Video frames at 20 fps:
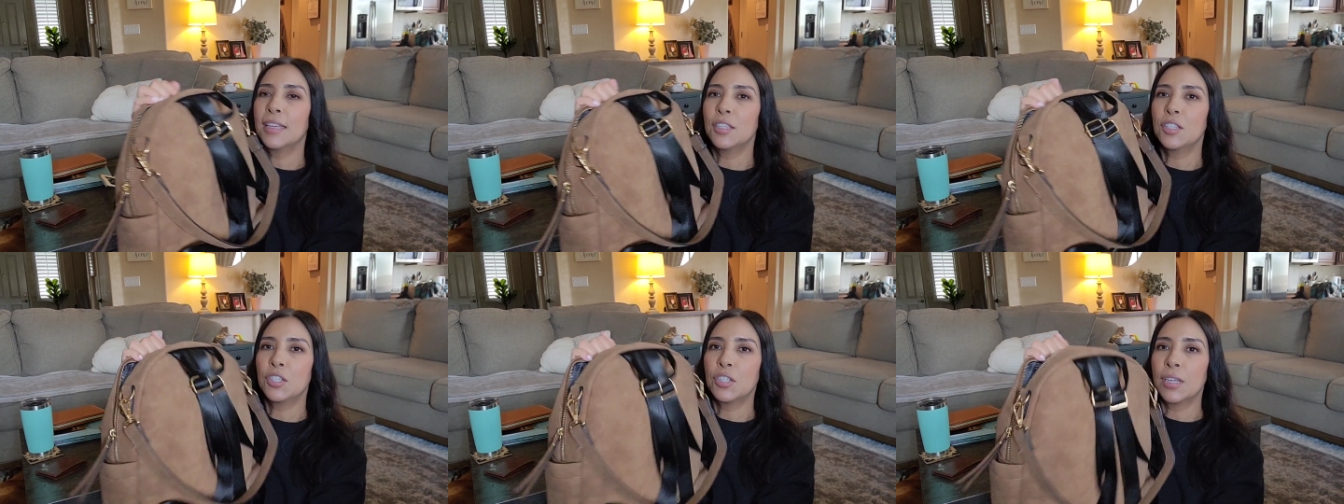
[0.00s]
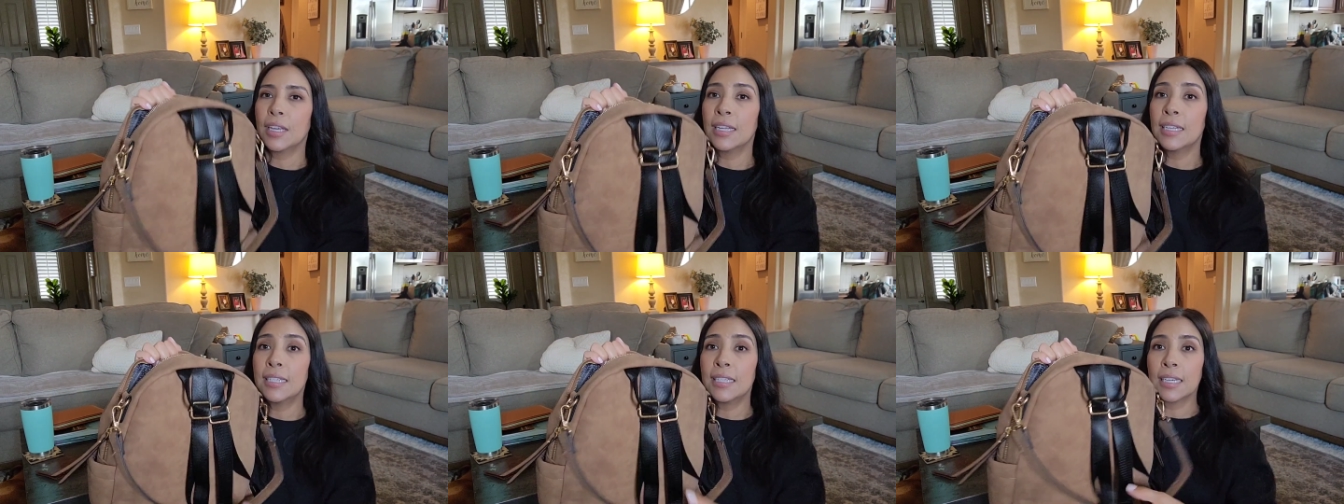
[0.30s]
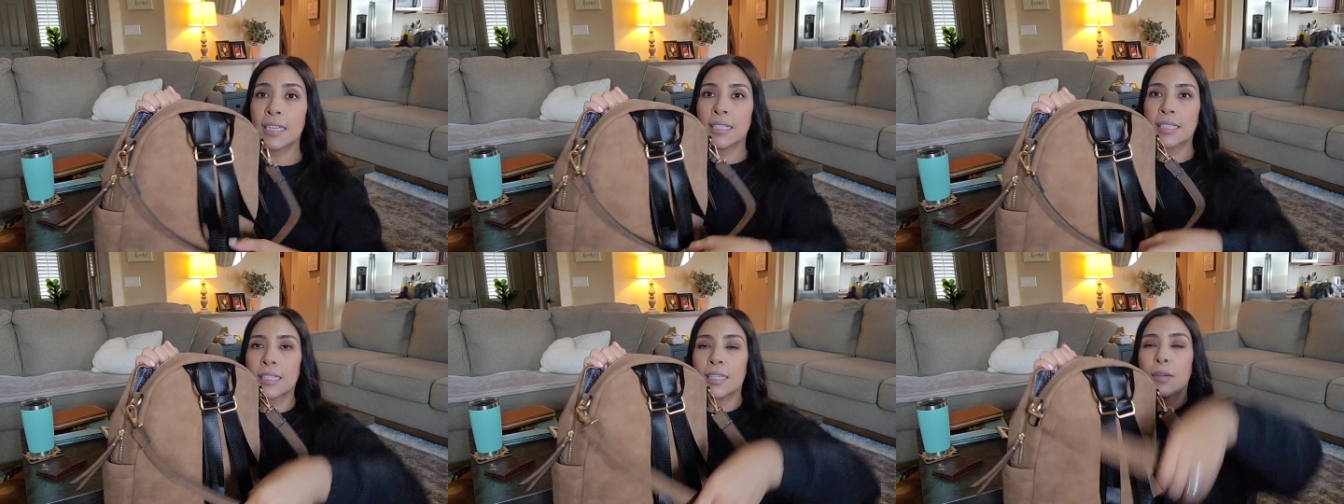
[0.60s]
this it
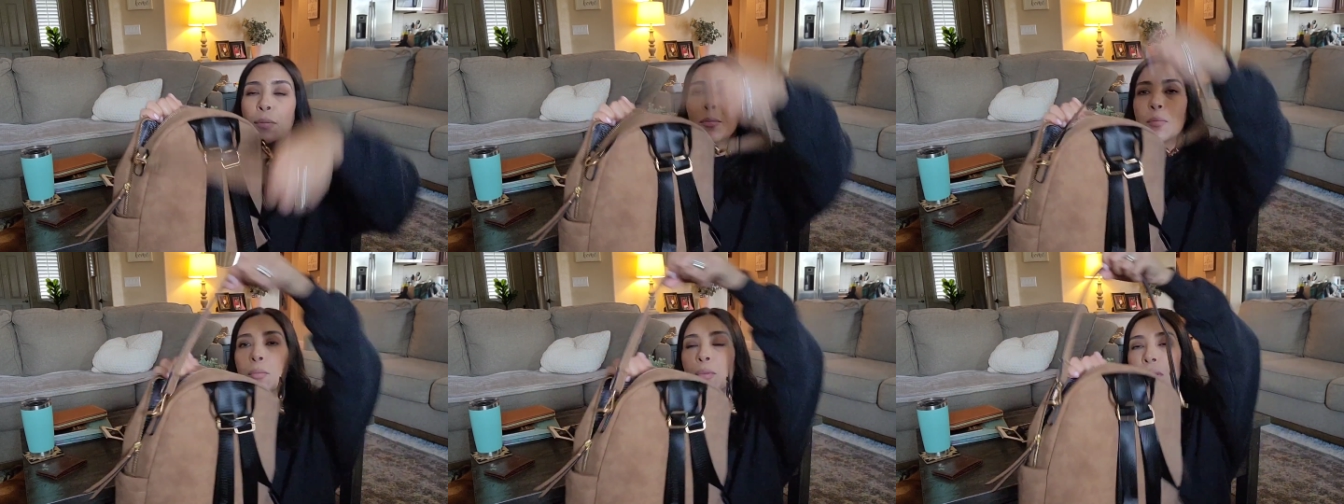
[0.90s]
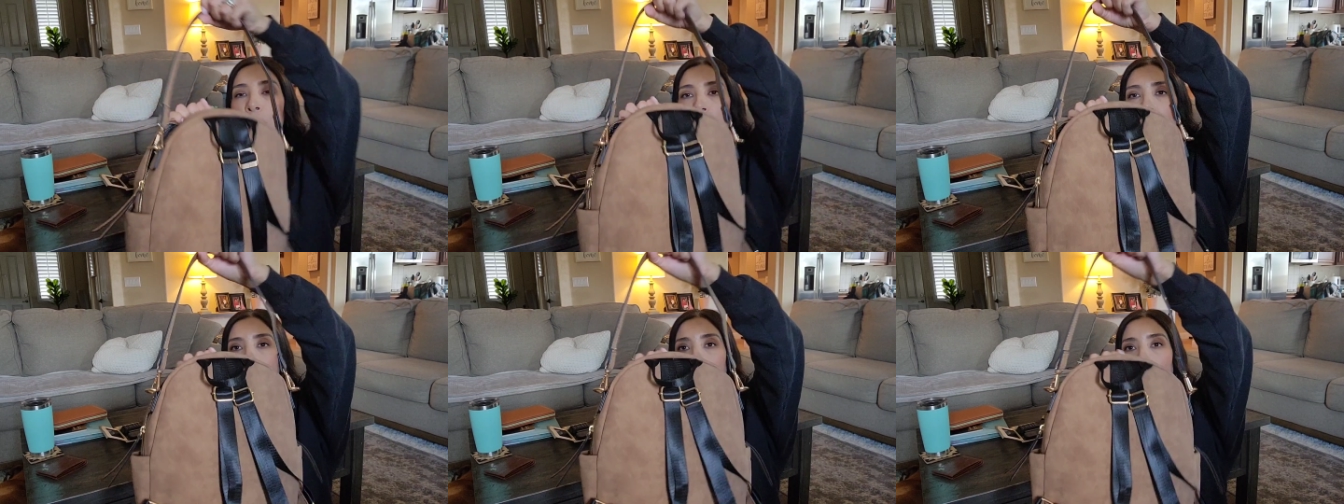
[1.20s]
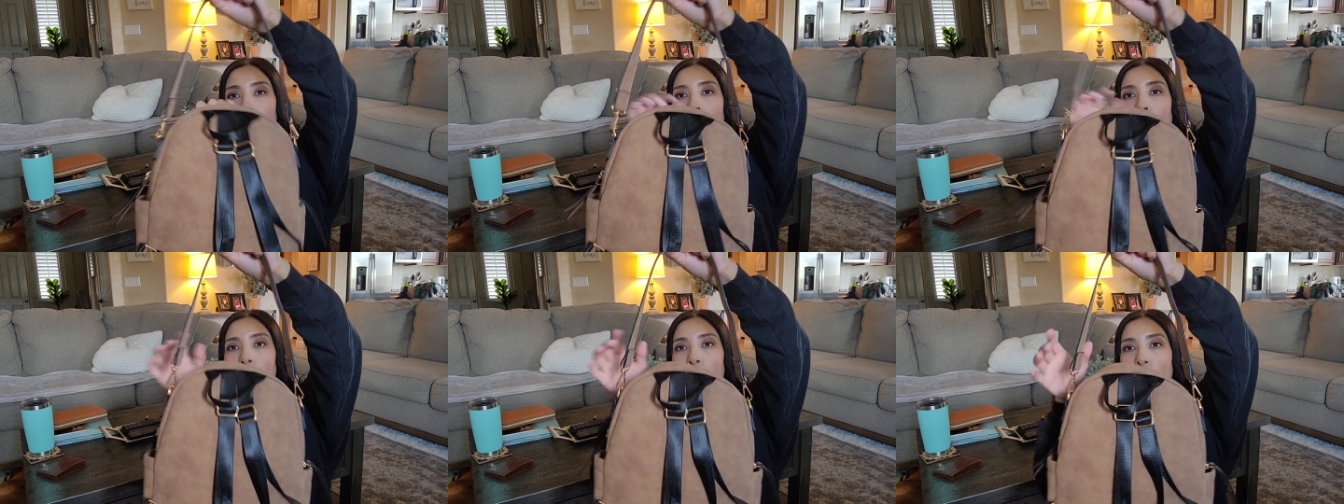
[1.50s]
does come with
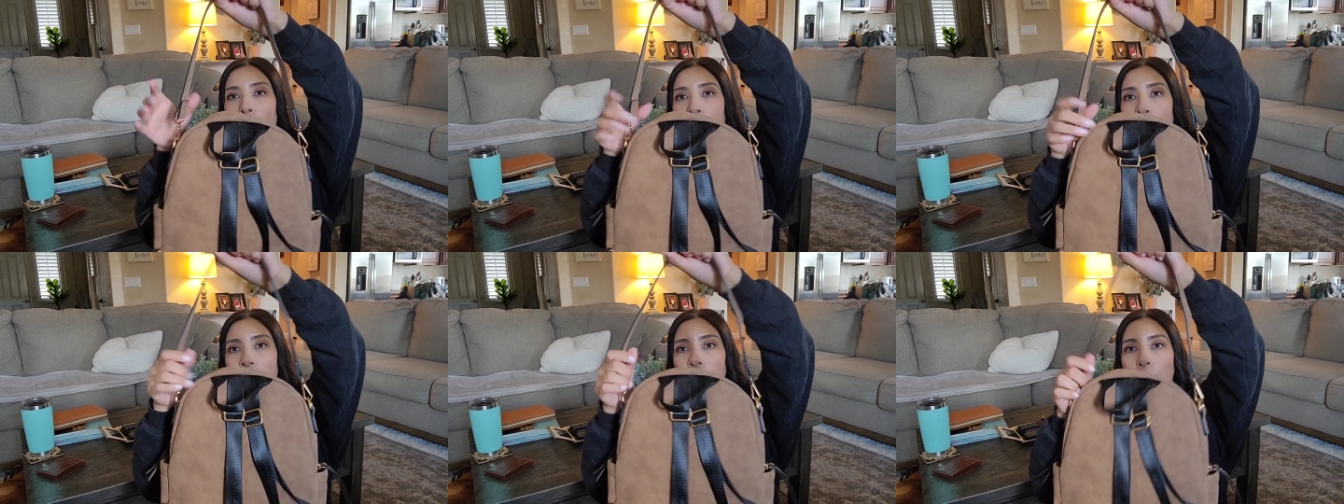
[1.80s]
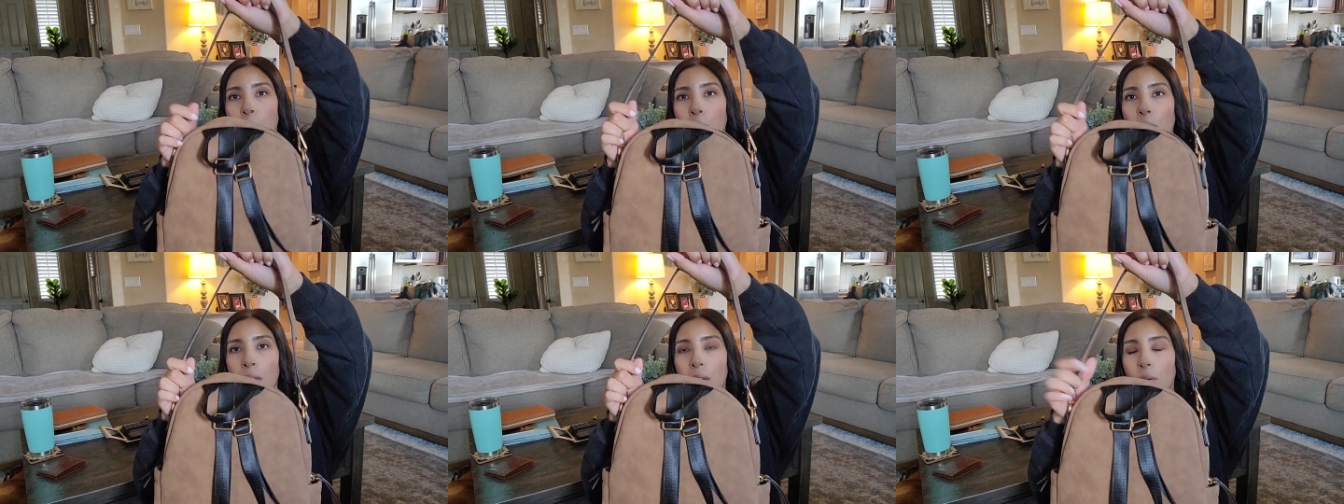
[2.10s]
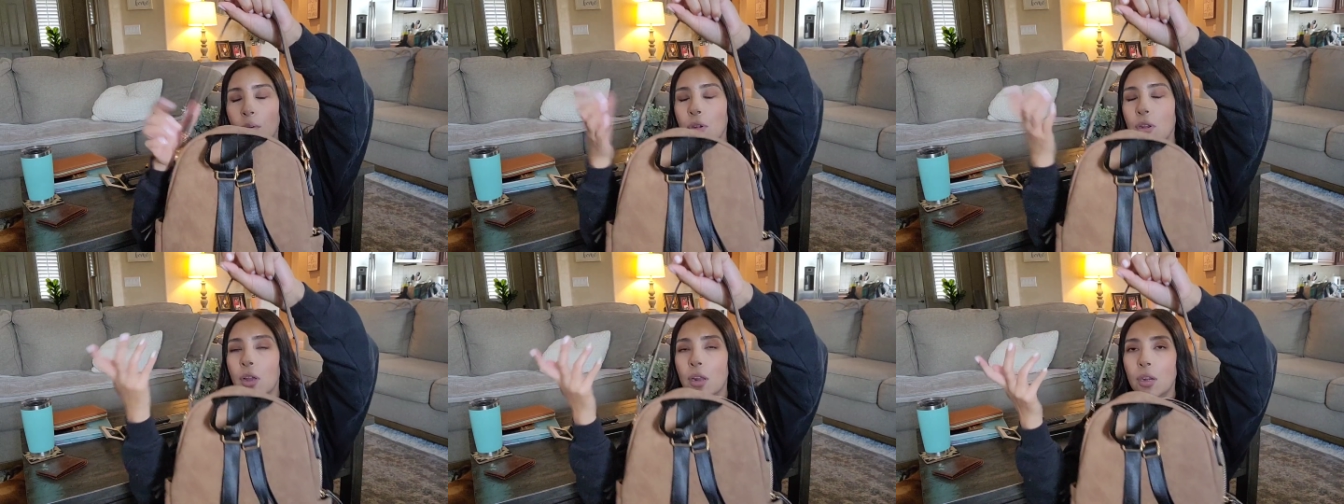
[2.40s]
a crossbody
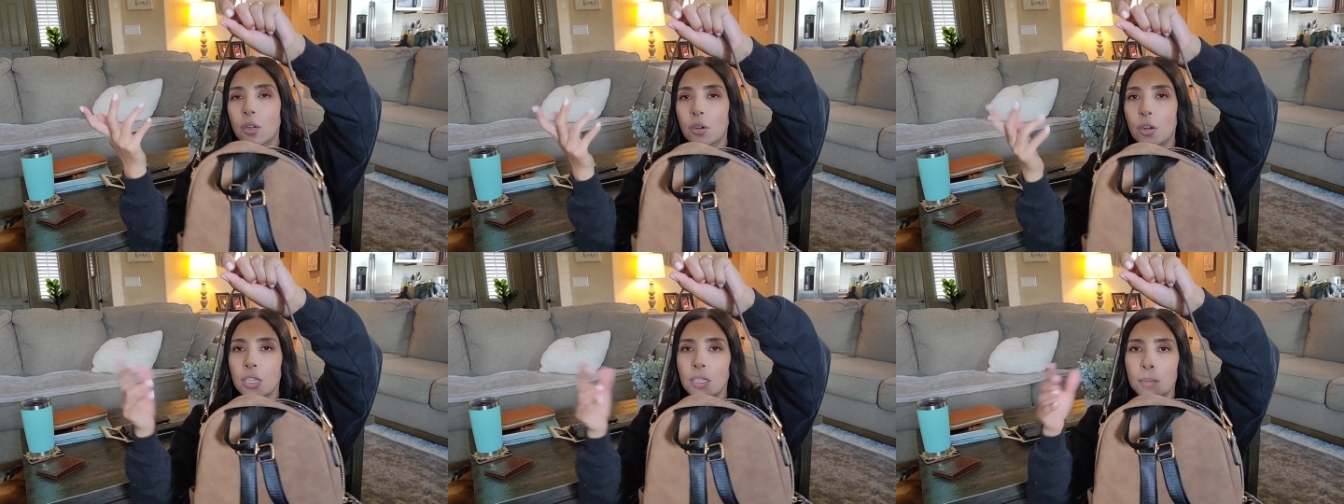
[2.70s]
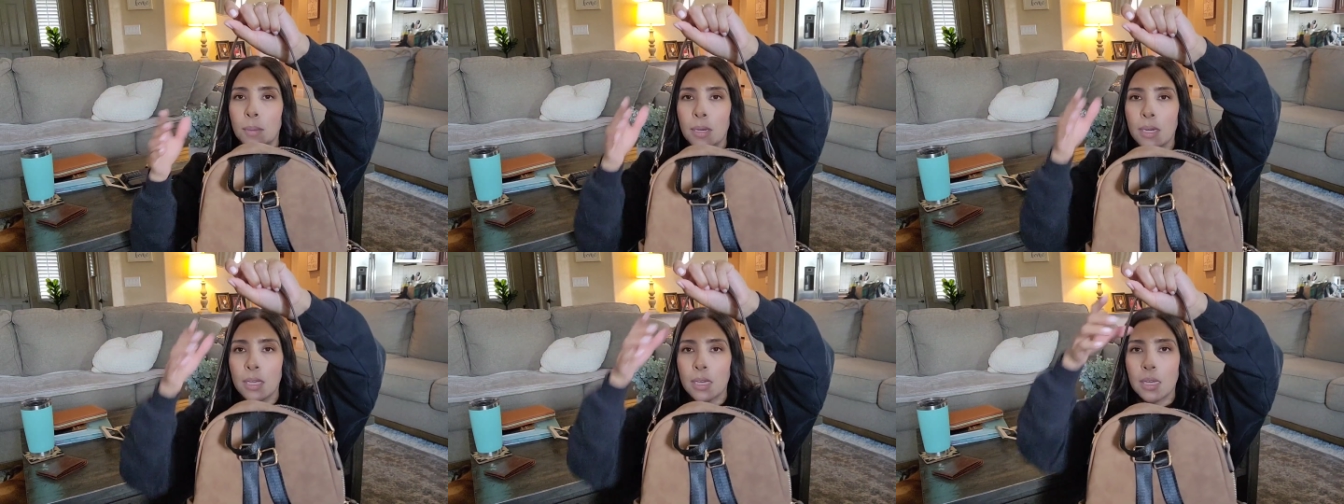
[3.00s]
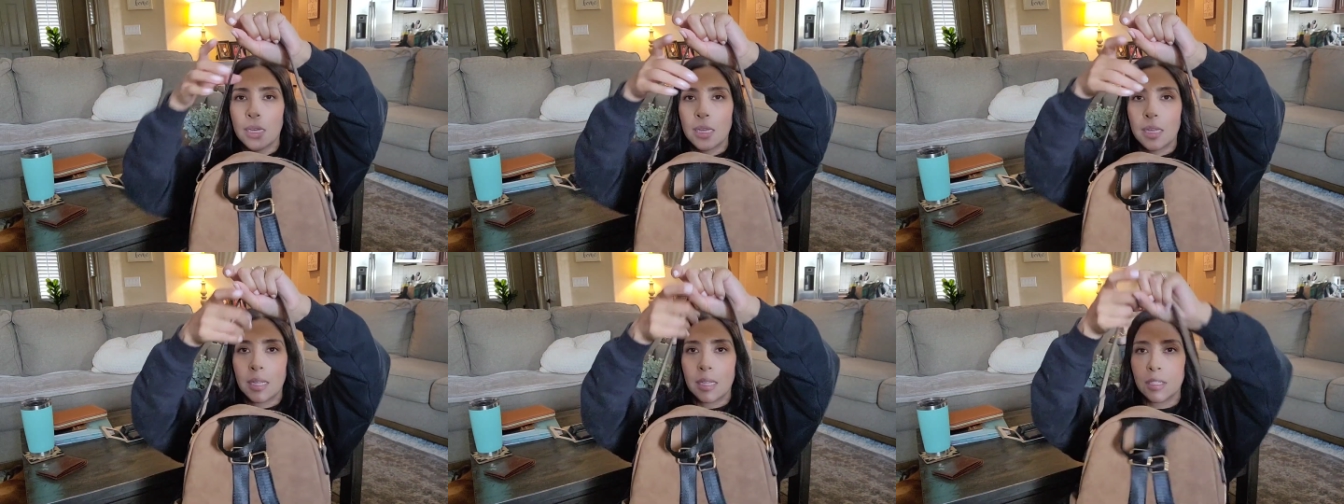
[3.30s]
or not a
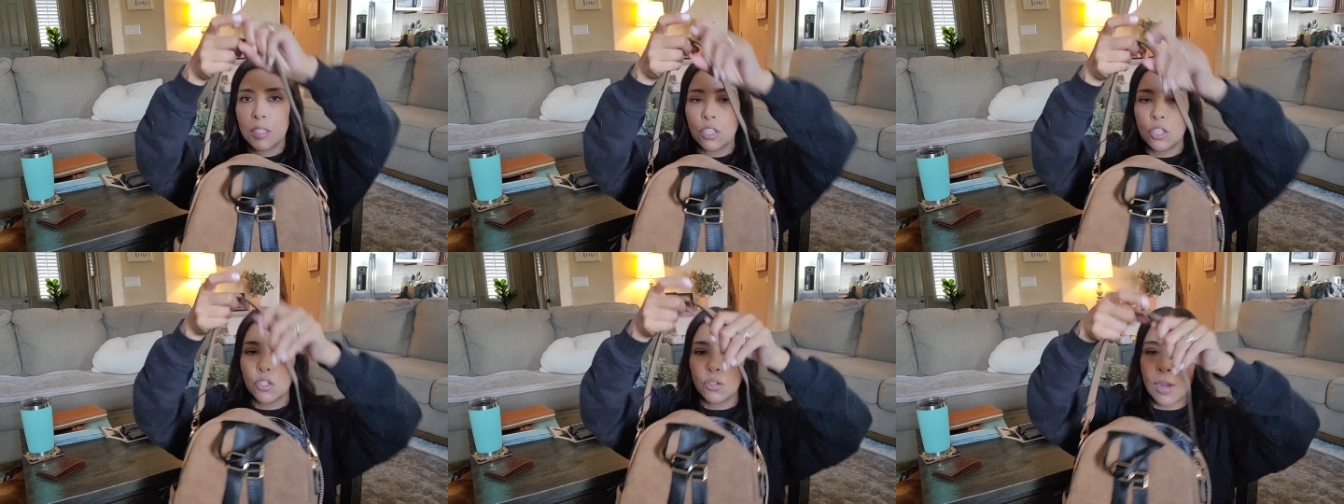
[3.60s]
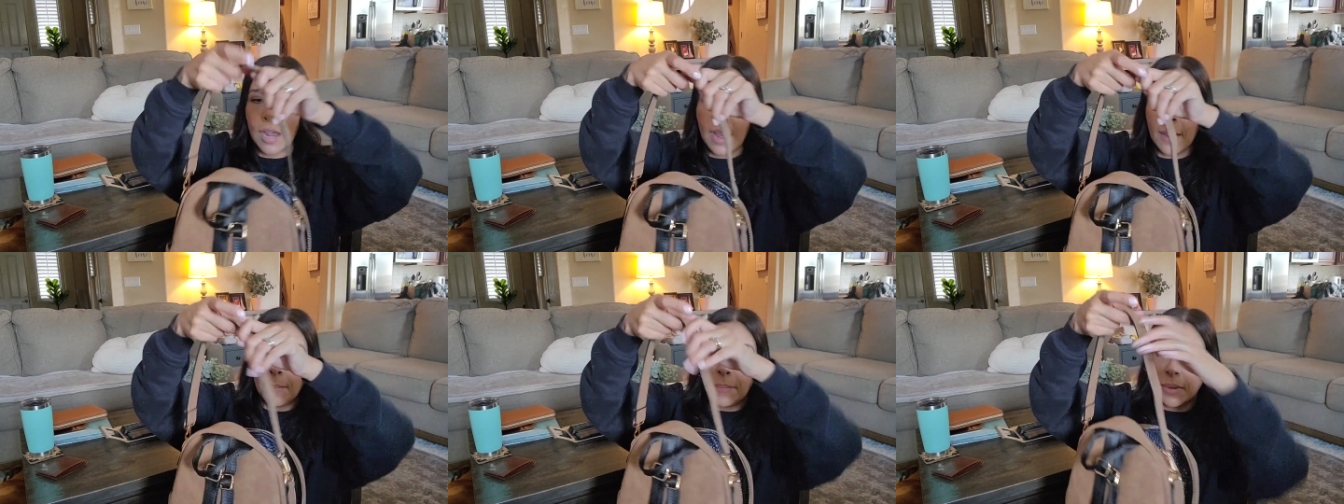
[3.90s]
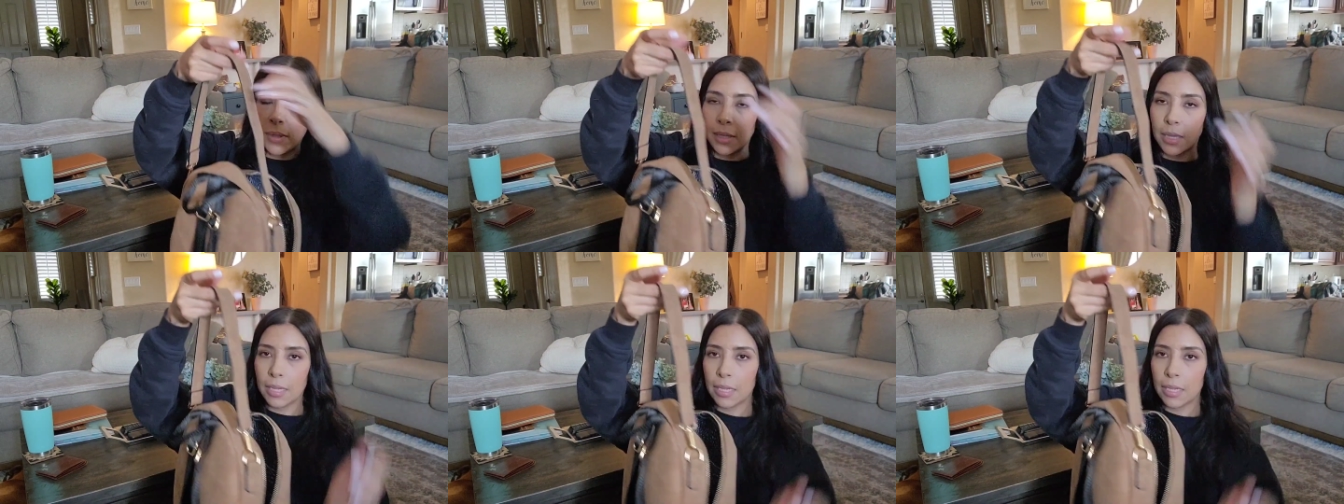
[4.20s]
crossbody, a strap,